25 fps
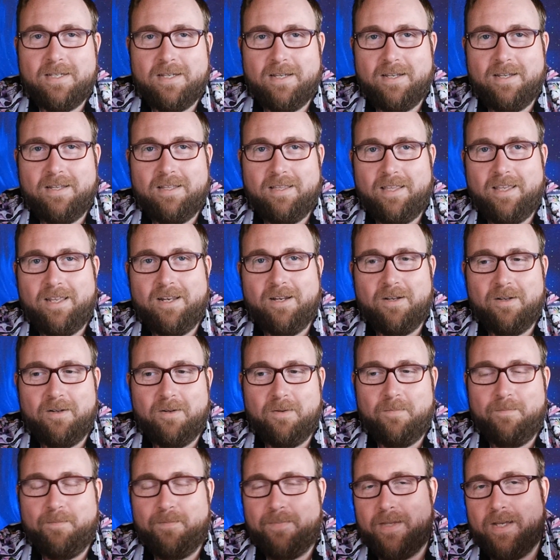
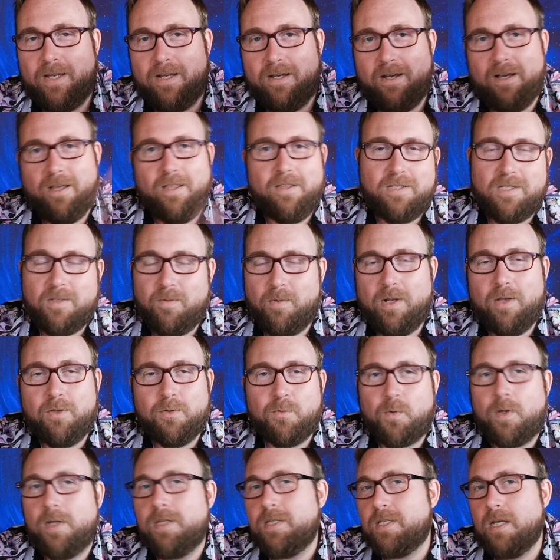Someone
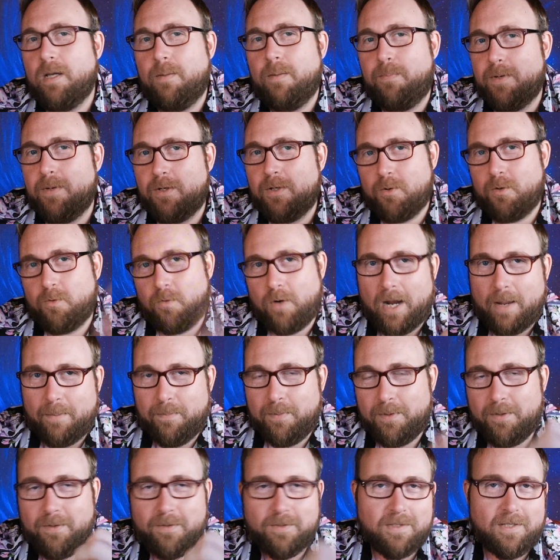else runs up and
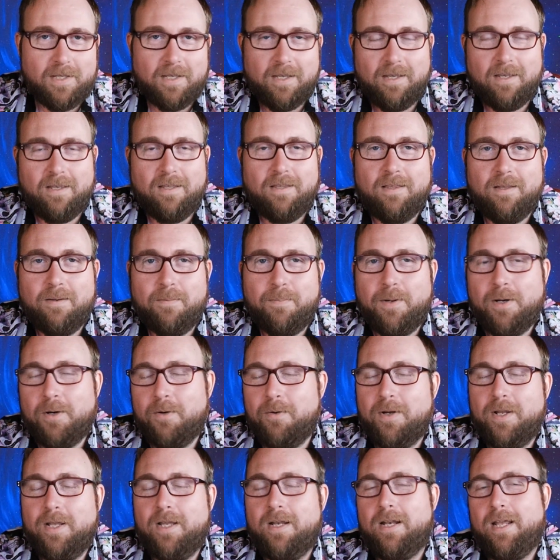grapples the
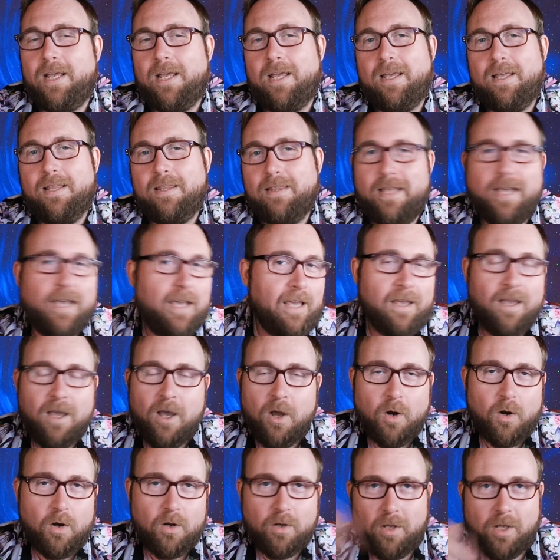opponent, and they,
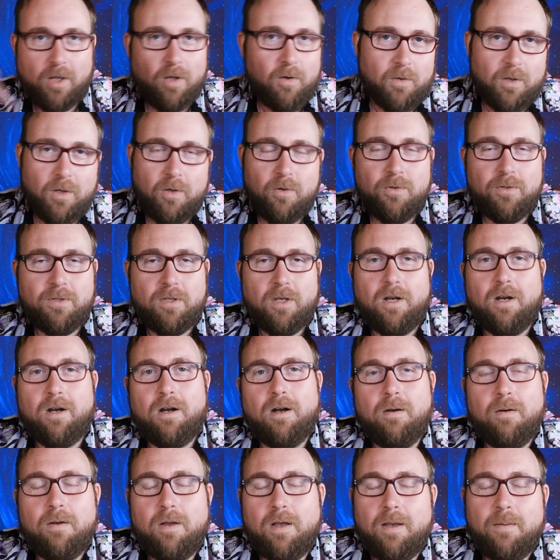use
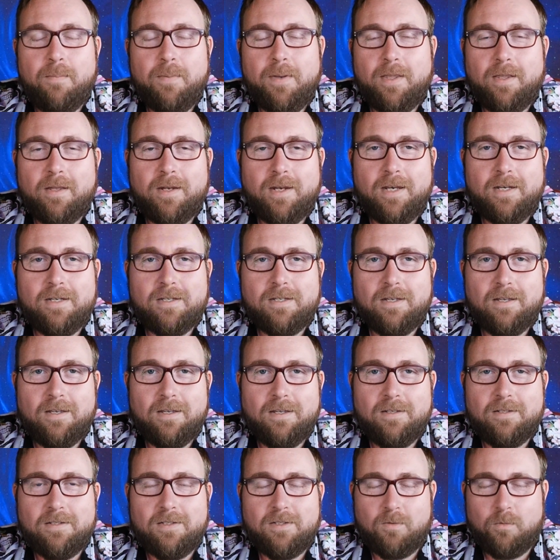their ability
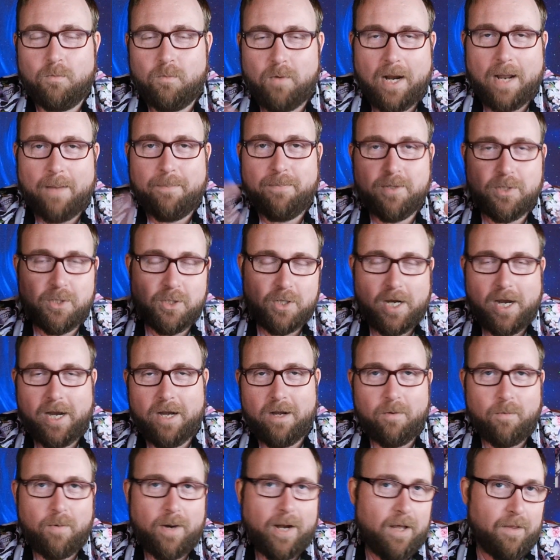to wrap the
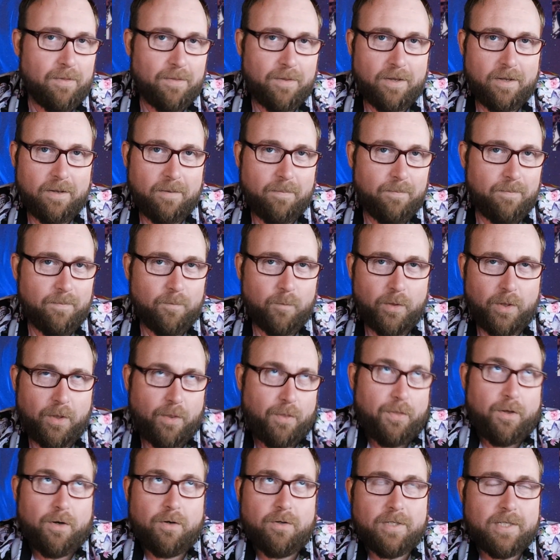chain around them with a
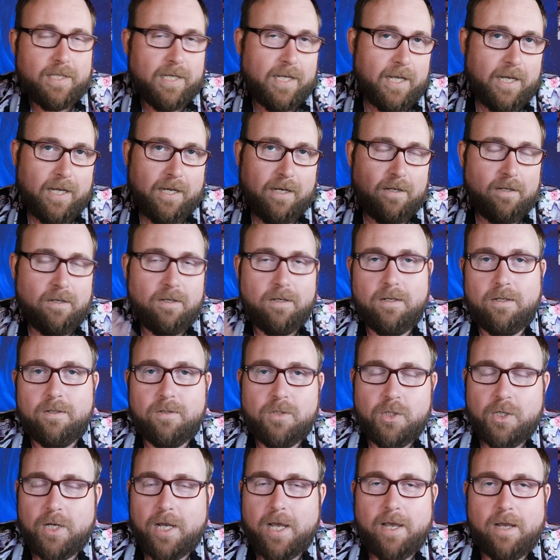13
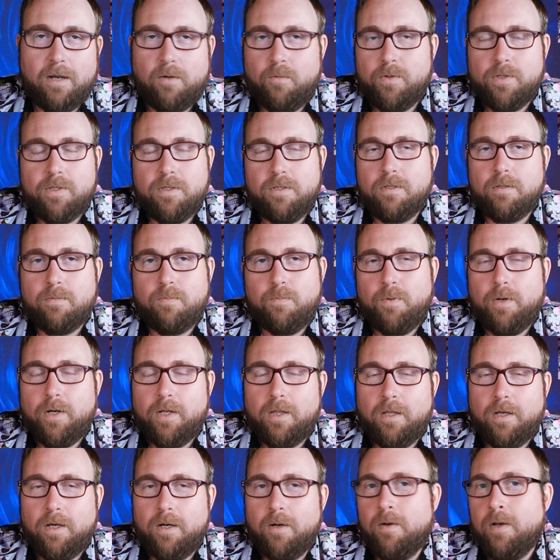check, which is
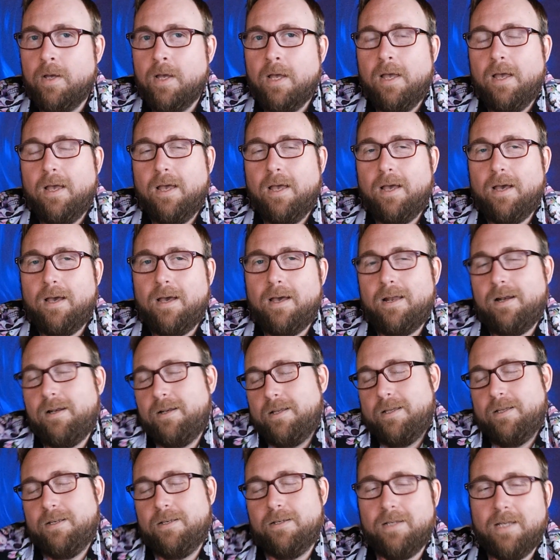pretty low.
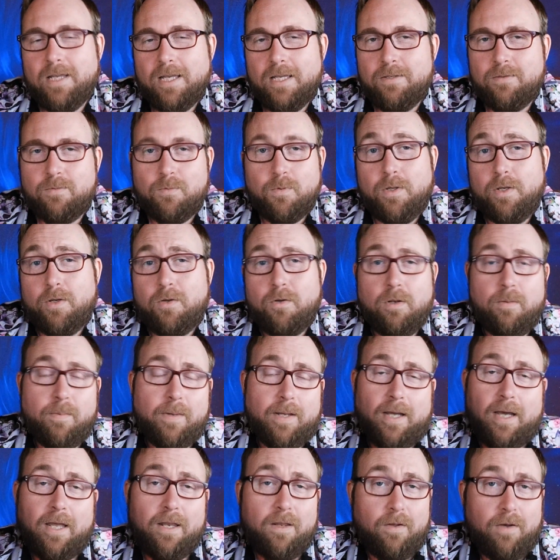It's really cool to
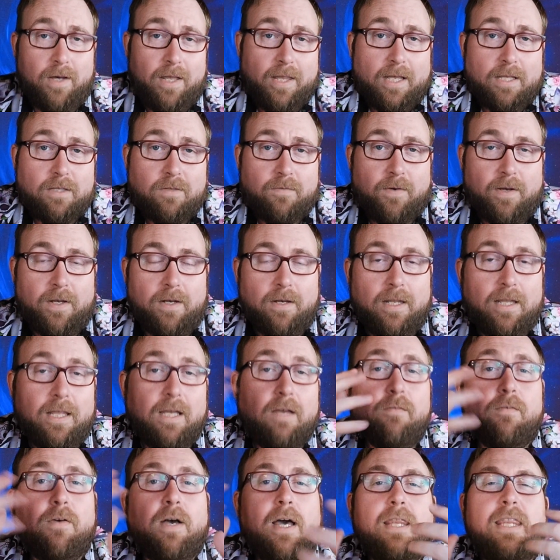me. I think it's fun.
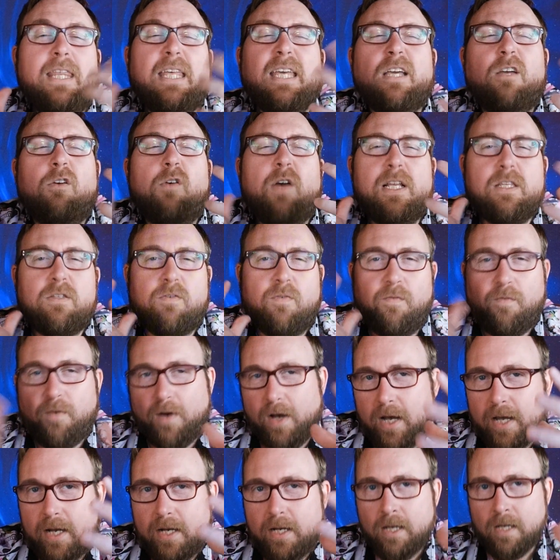I think it creates
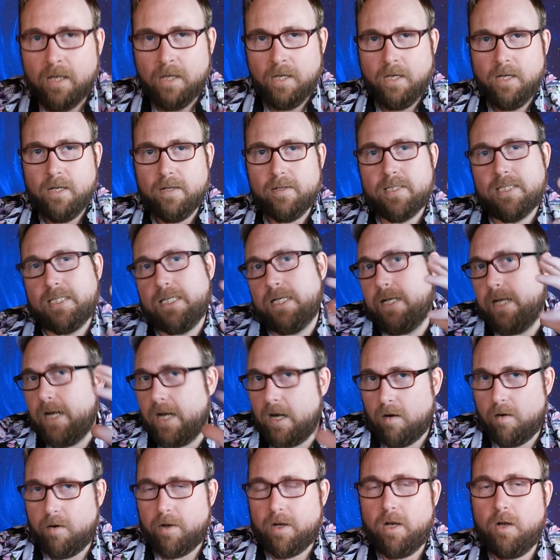fun
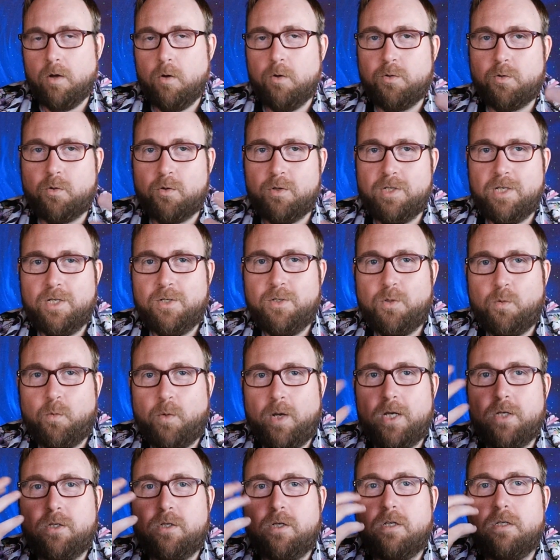scenarios or
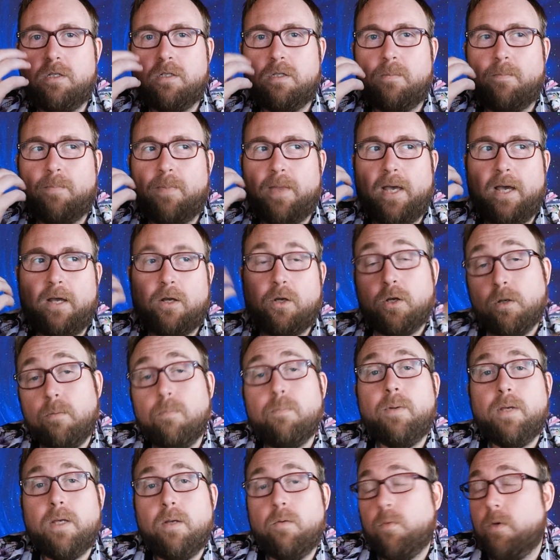situations that
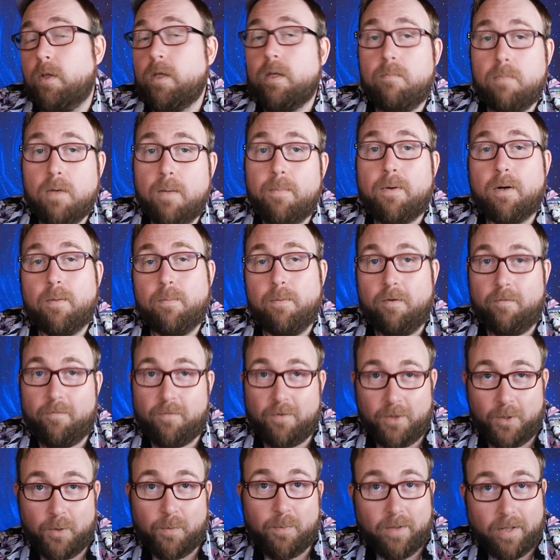could be really memorable
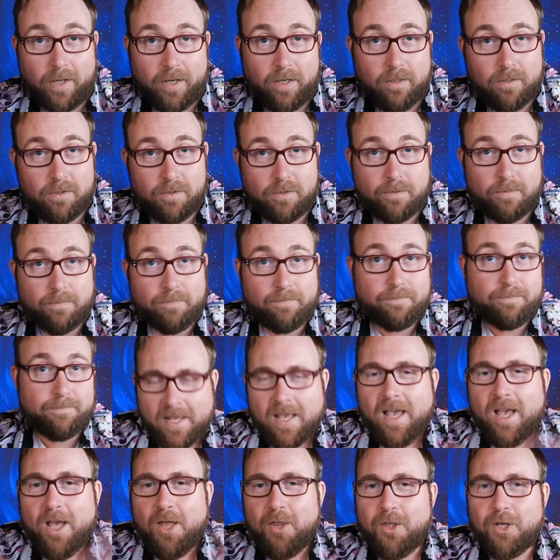for new players.
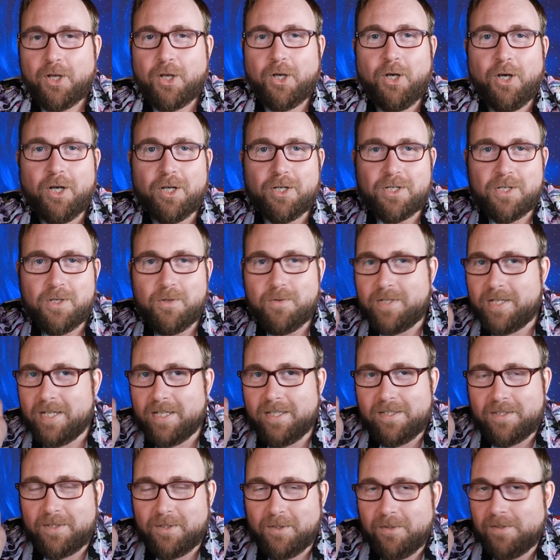The cook's
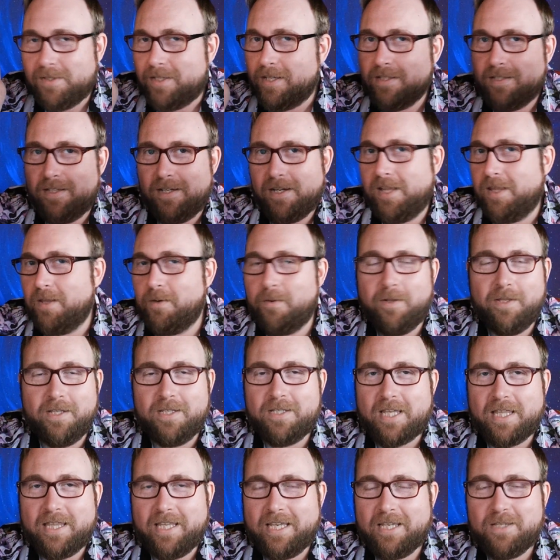utensils is another
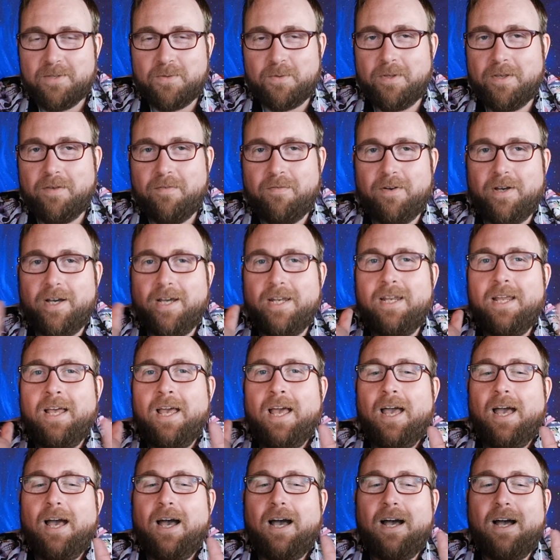one that I think is really fun.
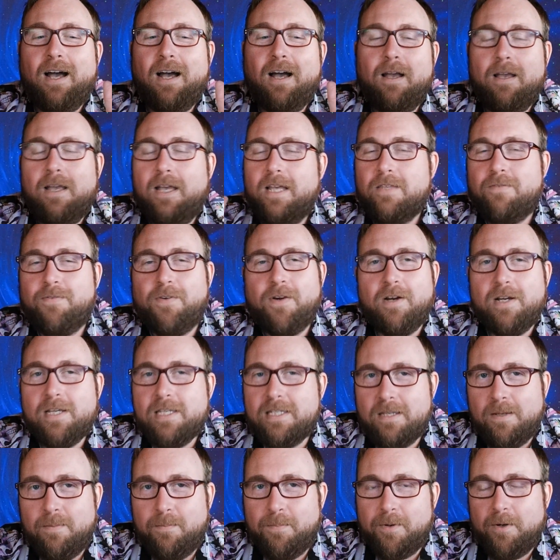It's very
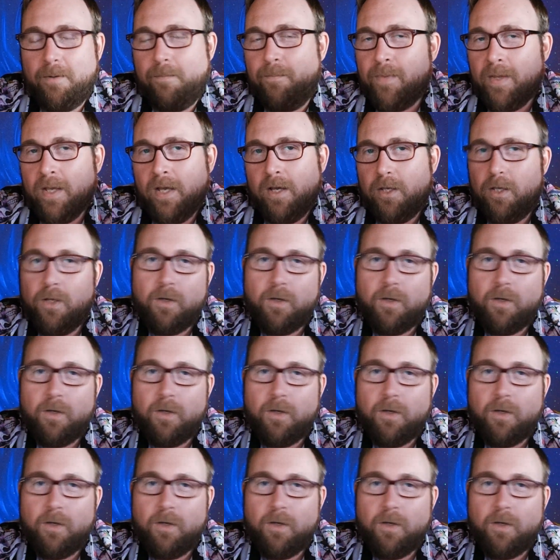simple.